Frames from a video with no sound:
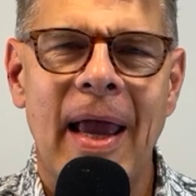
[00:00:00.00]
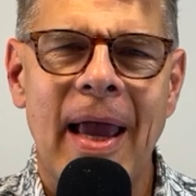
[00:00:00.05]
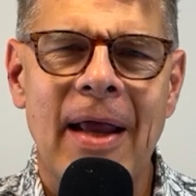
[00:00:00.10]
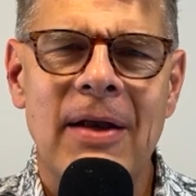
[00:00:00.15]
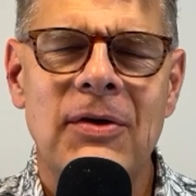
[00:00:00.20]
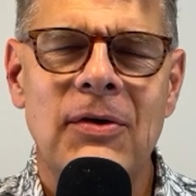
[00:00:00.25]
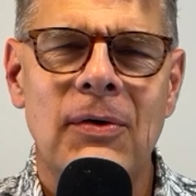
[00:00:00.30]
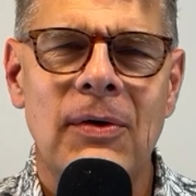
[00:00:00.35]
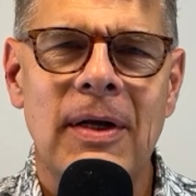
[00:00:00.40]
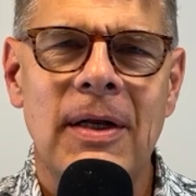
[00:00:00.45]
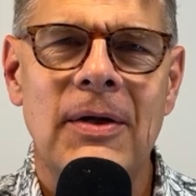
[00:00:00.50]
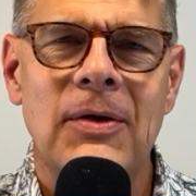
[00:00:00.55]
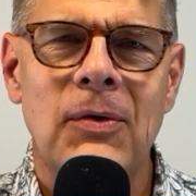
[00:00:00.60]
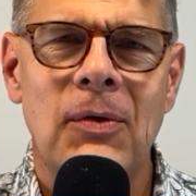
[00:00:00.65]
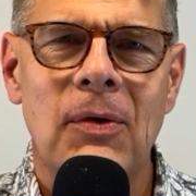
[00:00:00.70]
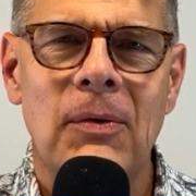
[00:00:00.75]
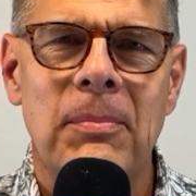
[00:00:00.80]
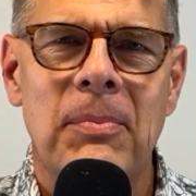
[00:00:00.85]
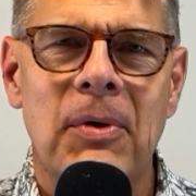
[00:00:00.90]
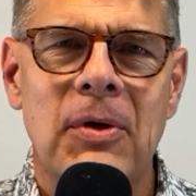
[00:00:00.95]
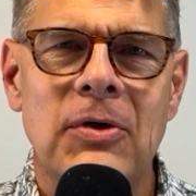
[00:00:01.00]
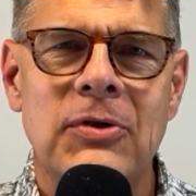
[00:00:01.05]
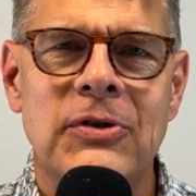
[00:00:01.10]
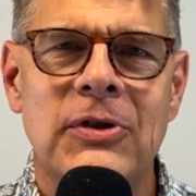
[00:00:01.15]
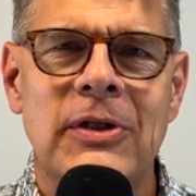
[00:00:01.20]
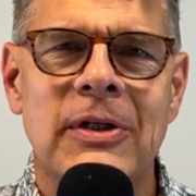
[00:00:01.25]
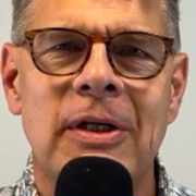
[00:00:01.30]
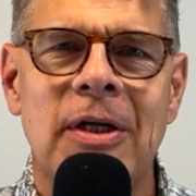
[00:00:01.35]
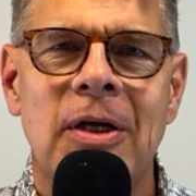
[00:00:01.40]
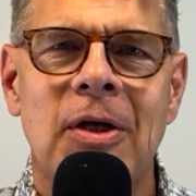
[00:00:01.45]
and you're a
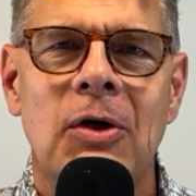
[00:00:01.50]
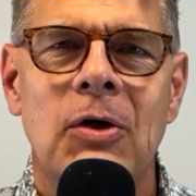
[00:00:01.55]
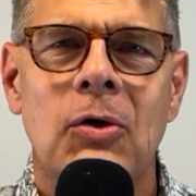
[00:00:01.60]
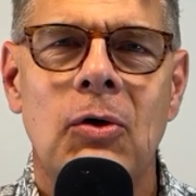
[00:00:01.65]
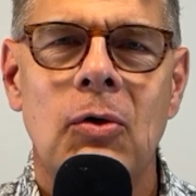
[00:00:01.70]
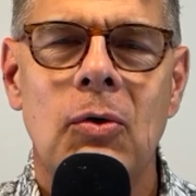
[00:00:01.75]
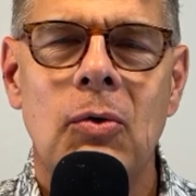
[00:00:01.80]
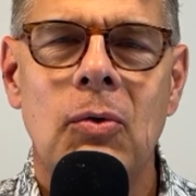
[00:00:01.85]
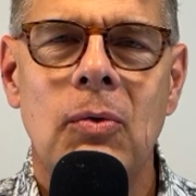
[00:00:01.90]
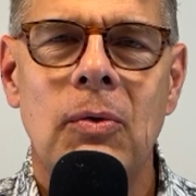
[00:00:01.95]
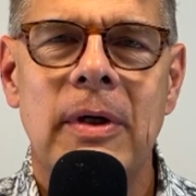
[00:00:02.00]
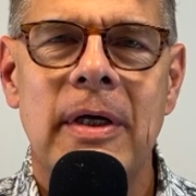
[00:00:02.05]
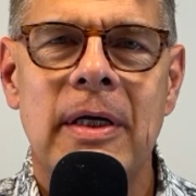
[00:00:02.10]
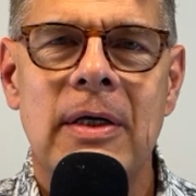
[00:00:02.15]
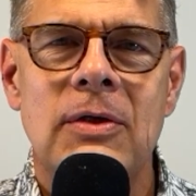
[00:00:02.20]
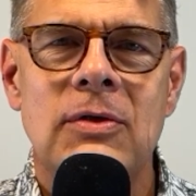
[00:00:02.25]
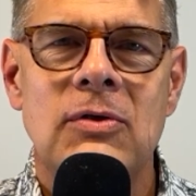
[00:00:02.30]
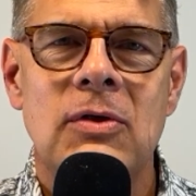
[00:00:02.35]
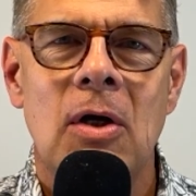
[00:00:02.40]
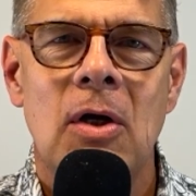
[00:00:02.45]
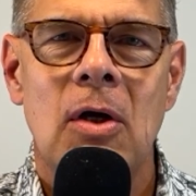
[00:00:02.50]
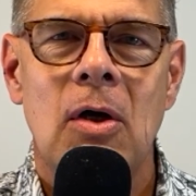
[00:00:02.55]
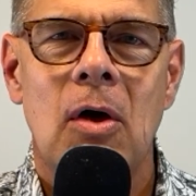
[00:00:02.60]
person who is